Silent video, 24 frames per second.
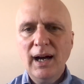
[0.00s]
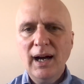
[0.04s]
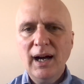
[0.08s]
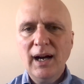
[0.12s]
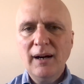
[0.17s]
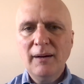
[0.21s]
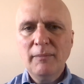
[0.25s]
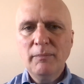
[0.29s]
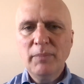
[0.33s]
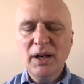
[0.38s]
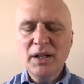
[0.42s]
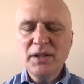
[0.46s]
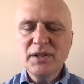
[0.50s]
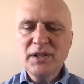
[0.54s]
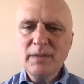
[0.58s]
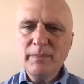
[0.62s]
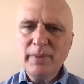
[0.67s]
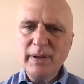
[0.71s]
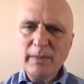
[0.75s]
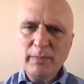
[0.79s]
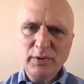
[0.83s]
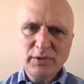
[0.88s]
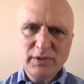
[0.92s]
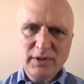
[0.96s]
But
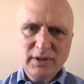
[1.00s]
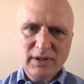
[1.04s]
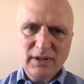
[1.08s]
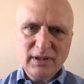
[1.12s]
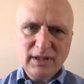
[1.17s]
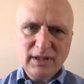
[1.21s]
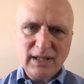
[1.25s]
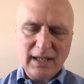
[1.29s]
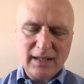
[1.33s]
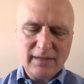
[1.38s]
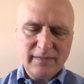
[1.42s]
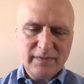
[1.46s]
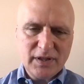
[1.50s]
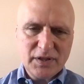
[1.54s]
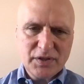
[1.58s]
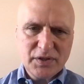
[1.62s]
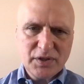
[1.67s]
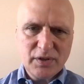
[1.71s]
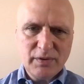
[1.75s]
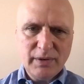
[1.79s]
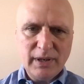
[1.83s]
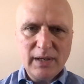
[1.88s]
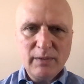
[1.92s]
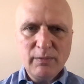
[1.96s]
some people kind of
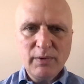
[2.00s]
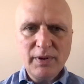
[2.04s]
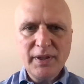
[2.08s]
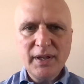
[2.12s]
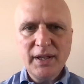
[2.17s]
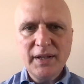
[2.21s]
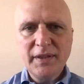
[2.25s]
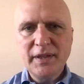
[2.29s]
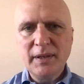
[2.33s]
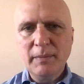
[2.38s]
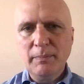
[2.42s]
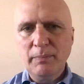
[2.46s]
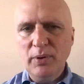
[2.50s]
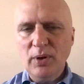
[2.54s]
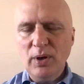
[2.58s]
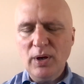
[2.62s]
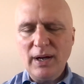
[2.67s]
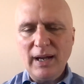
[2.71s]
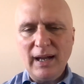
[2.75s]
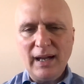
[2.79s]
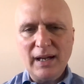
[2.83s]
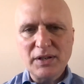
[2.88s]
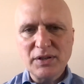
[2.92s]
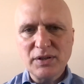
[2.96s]
disagreed with it. The
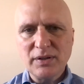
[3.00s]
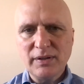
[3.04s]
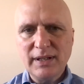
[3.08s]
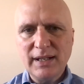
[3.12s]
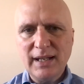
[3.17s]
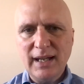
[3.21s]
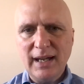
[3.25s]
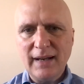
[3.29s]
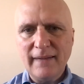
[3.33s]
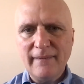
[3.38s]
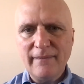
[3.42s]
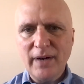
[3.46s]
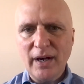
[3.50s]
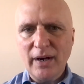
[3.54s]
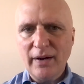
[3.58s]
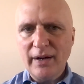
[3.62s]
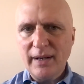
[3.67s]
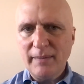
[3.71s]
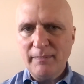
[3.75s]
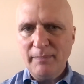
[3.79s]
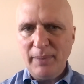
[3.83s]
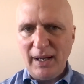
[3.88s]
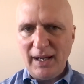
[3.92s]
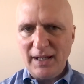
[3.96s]
book actually got a
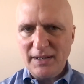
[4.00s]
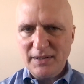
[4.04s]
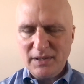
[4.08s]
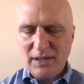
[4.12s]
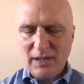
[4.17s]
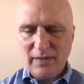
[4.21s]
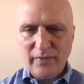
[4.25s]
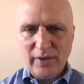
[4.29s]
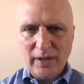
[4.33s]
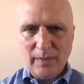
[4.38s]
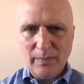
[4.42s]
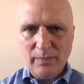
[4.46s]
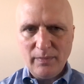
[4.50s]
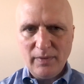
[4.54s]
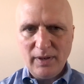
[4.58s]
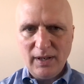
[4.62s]
very positive